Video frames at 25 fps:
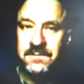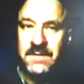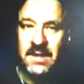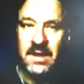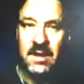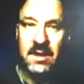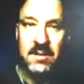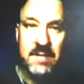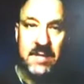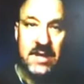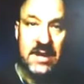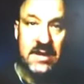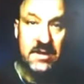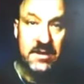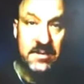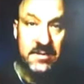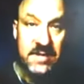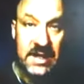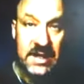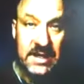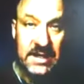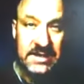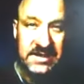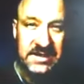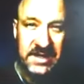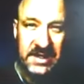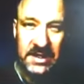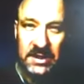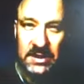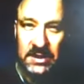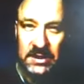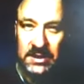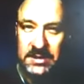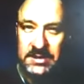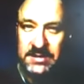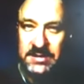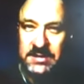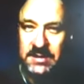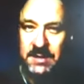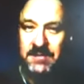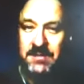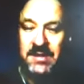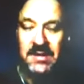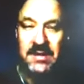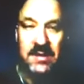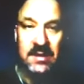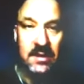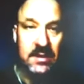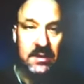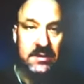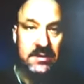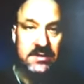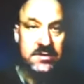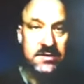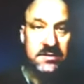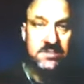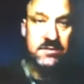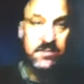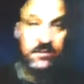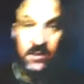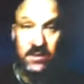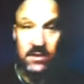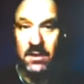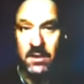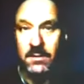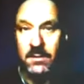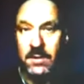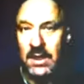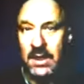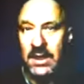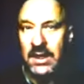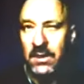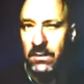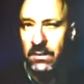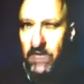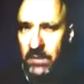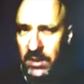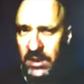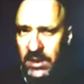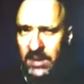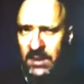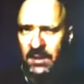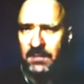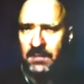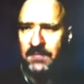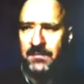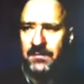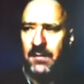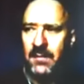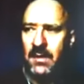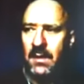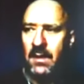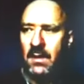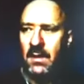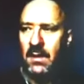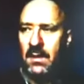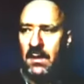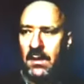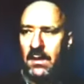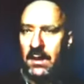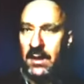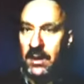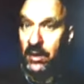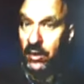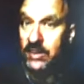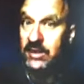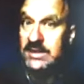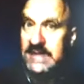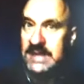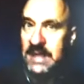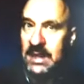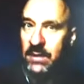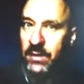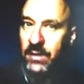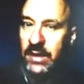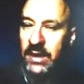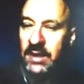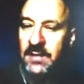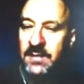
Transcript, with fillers: Mendham, takes guilt as something that is phenomenally real. It looks that way